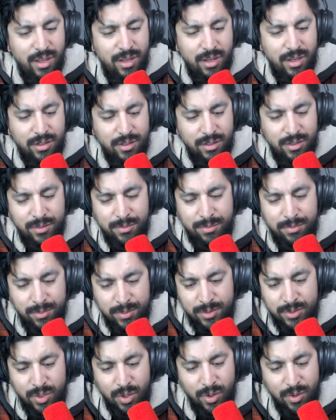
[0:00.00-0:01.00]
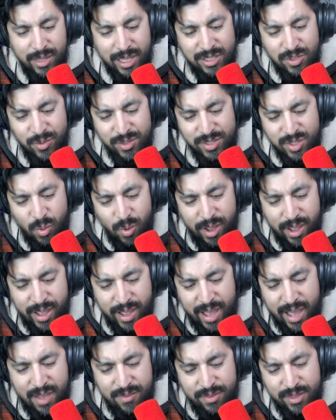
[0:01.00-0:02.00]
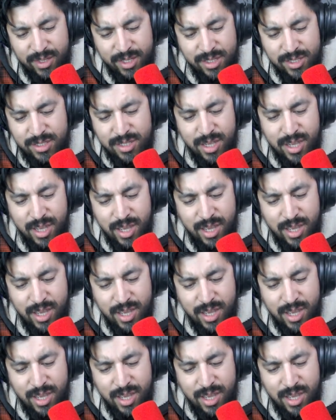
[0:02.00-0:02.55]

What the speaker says: you know. So that's the reason why I have this.